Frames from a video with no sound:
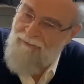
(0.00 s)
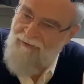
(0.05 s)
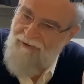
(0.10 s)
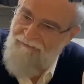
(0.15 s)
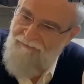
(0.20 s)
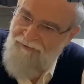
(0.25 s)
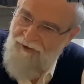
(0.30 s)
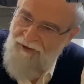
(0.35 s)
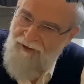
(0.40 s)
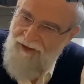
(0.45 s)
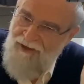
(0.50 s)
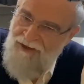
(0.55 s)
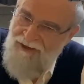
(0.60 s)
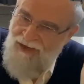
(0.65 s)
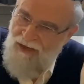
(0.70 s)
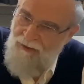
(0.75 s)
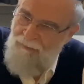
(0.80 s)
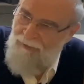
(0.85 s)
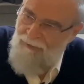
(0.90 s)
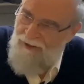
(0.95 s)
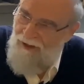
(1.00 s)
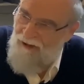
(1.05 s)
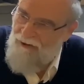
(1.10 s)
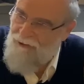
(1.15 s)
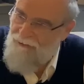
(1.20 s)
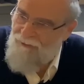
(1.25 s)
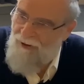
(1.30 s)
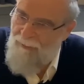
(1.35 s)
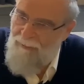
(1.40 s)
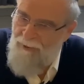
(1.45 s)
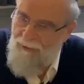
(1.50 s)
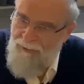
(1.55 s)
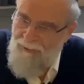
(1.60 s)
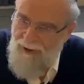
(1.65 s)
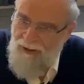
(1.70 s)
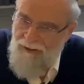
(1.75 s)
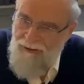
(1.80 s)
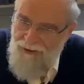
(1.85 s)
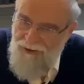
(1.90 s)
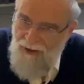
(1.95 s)
to figure this out without trauma,
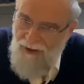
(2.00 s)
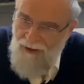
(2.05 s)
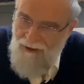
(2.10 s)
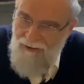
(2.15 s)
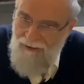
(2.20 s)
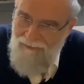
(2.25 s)
without shock.